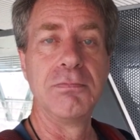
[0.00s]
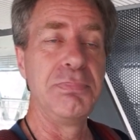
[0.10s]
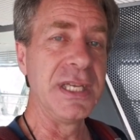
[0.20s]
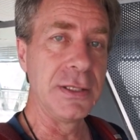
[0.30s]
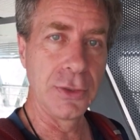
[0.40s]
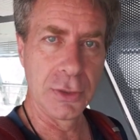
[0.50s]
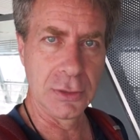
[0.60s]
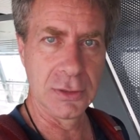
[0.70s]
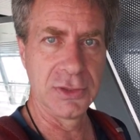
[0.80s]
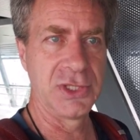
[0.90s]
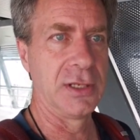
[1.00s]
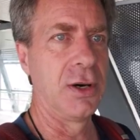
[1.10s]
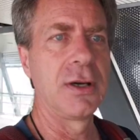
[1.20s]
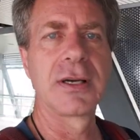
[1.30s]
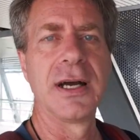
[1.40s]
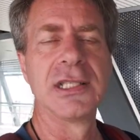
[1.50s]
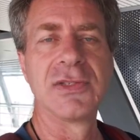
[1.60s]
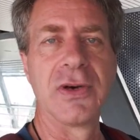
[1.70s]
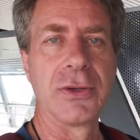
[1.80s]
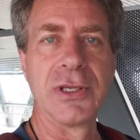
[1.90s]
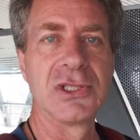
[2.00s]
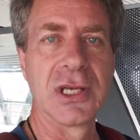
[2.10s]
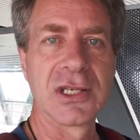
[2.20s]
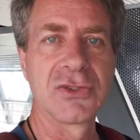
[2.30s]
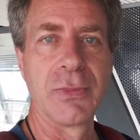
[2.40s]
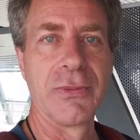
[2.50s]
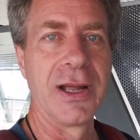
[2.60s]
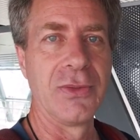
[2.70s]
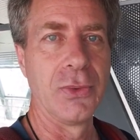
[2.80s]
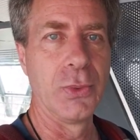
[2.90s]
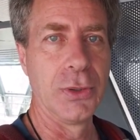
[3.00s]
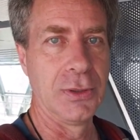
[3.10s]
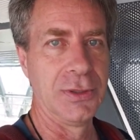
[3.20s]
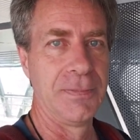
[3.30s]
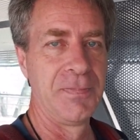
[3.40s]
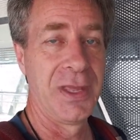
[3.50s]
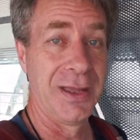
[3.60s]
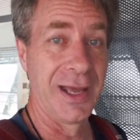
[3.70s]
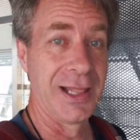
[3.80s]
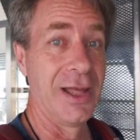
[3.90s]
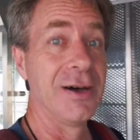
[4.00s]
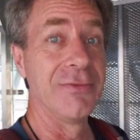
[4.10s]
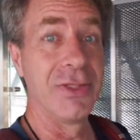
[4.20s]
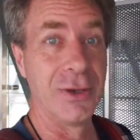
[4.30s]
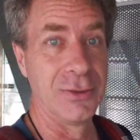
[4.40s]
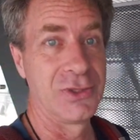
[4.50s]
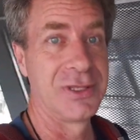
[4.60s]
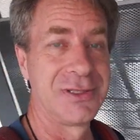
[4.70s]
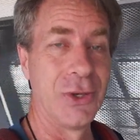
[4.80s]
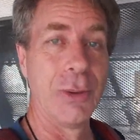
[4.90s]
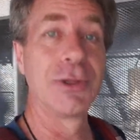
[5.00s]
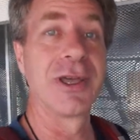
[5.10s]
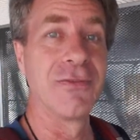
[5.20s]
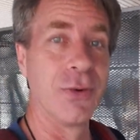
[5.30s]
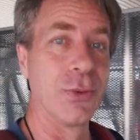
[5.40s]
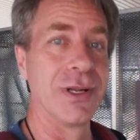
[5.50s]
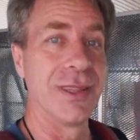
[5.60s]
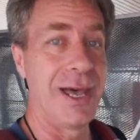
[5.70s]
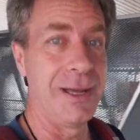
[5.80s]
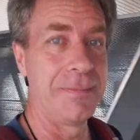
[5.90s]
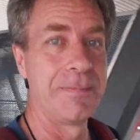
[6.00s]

beetles and all kinds of other insects from around the world. And I love those, so I'm looking forward to that.